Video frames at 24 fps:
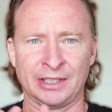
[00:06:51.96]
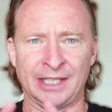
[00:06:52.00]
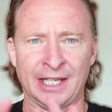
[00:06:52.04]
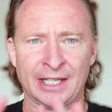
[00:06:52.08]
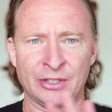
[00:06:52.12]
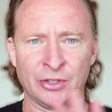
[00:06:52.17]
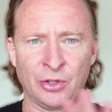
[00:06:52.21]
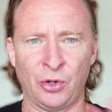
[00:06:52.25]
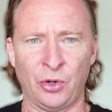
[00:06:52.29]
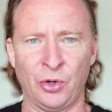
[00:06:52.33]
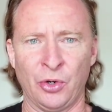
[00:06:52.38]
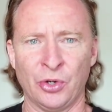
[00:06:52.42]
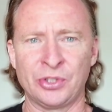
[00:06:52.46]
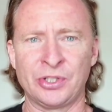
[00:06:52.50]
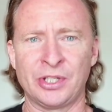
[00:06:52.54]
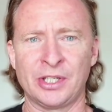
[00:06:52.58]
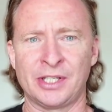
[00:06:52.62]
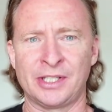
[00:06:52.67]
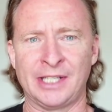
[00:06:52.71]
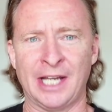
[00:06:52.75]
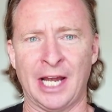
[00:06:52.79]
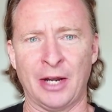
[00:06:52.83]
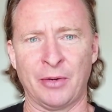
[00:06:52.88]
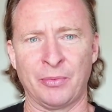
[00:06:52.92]
Does it also
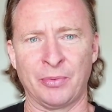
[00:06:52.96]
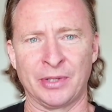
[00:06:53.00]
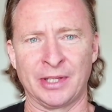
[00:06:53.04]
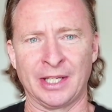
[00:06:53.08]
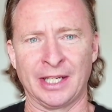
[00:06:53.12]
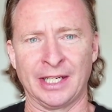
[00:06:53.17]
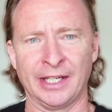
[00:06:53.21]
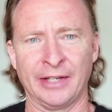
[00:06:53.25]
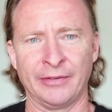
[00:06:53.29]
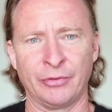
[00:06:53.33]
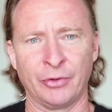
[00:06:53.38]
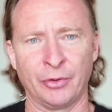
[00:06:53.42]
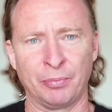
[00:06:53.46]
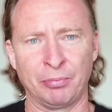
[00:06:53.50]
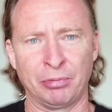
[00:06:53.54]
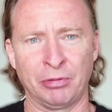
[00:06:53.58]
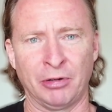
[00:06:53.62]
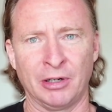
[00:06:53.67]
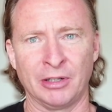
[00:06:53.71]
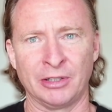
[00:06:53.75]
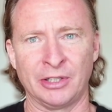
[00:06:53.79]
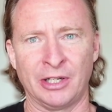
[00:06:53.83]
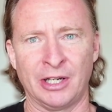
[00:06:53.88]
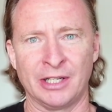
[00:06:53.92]
stack with that level of
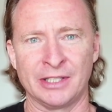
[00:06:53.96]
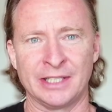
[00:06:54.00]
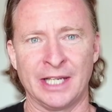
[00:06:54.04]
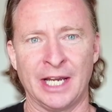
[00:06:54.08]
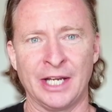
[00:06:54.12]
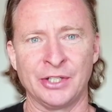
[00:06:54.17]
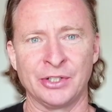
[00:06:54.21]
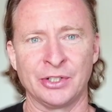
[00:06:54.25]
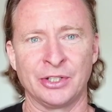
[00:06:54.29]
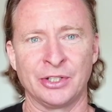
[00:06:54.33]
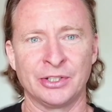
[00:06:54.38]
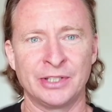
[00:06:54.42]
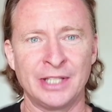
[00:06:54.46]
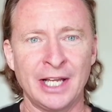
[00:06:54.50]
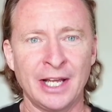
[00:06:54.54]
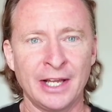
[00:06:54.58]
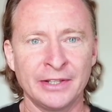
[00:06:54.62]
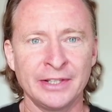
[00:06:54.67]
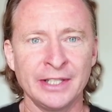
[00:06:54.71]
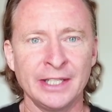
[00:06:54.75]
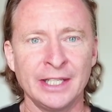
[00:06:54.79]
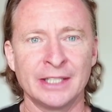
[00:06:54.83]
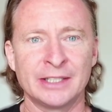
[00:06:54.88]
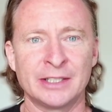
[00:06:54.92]
prioritization? Because I
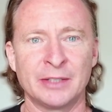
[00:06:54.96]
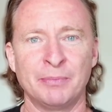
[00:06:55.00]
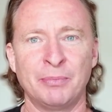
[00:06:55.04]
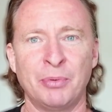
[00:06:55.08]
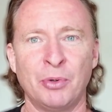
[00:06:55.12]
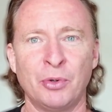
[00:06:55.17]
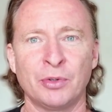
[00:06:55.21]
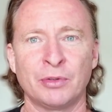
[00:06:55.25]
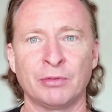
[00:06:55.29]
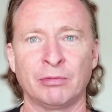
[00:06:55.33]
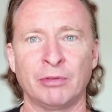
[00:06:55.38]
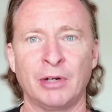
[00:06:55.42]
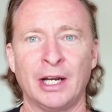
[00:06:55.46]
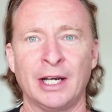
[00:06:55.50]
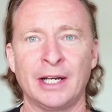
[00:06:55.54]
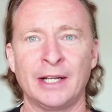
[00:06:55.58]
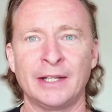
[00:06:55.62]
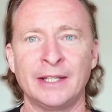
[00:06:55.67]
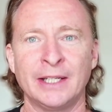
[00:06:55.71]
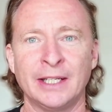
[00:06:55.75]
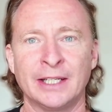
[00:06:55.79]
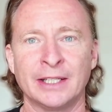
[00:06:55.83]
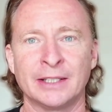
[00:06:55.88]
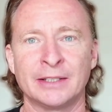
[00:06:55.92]
think it's important, right? I
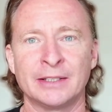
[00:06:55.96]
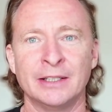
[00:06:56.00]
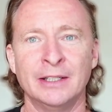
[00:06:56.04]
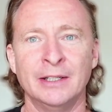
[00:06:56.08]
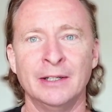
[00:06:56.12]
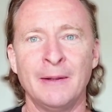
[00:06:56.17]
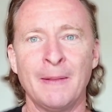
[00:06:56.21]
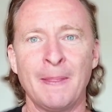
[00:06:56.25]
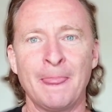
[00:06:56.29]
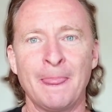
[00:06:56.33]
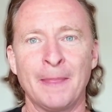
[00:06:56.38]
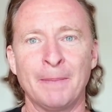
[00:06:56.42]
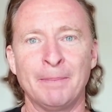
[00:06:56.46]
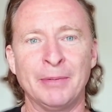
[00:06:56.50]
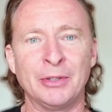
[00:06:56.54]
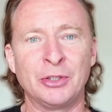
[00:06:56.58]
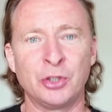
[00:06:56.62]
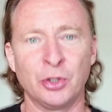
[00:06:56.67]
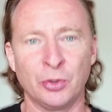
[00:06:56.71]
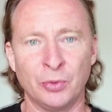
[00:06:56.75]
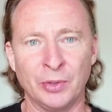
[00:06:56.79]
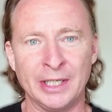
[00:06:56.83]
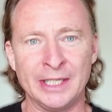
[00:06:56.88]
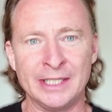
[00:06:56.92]
think it's a bit
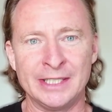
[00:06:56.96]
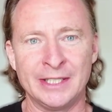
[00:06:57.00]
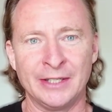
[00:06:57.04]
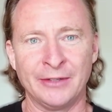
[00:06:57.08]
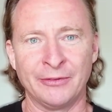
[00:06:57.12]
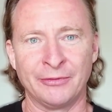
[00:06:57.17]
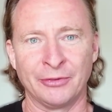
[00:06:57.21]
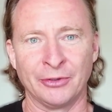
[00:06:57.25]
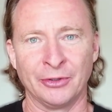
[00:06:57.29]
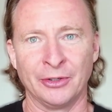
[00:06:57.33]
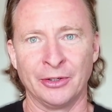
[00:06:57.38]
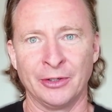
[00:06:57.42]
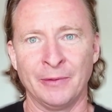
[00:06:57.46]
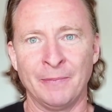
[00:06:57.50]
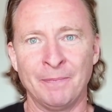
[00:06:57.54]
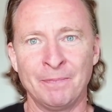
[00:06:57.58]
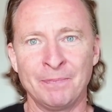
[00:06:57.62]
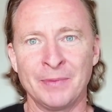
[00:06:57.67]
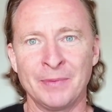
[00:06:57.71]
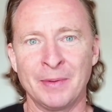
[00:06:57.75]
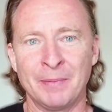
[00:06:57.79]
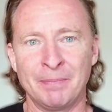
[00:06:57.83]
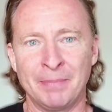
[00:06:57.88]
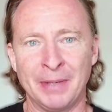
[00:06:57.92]
too easy for
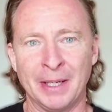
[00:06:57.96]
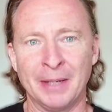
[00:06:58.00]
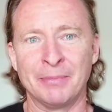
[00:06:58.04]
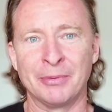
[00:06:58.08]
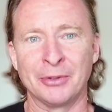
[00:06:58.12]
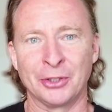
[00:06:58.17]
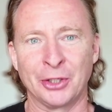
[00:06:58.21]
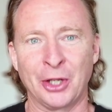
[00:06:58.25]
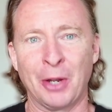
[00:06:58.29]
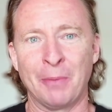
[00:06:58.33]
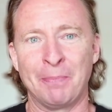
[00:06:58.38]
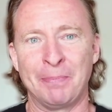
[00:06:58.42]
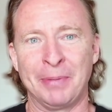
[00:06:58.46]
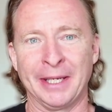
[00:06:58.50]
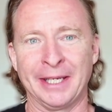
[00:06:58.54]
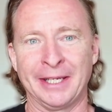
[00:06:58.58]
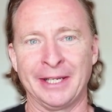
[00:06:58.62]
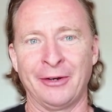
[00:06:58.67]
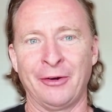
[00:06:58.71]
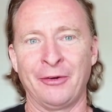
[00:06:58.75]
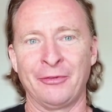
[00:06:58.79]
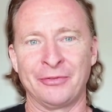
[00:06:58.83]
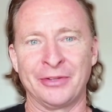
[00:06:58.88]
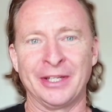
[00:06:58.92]
people to go pick
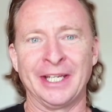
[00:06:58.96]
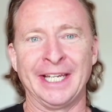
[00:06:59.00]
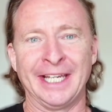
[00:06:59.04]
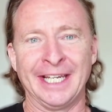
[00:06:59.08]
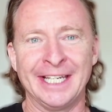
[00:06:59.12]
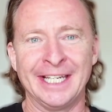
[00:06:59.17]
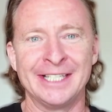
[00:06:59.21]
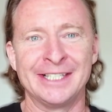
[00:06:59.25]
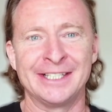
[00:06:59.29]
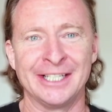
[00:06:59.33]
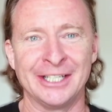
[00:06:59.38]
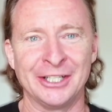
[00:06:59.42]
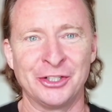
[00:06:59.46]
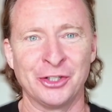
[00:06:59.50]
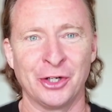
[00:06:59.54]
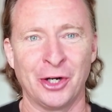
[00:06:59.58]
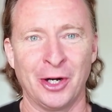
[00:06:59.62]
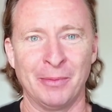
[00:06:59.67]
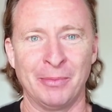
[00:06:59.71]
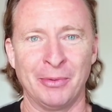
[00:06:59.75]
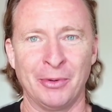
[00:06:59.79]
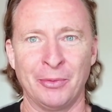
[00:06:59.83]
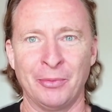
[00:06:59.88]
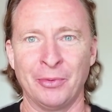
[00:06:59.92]
off the easy job or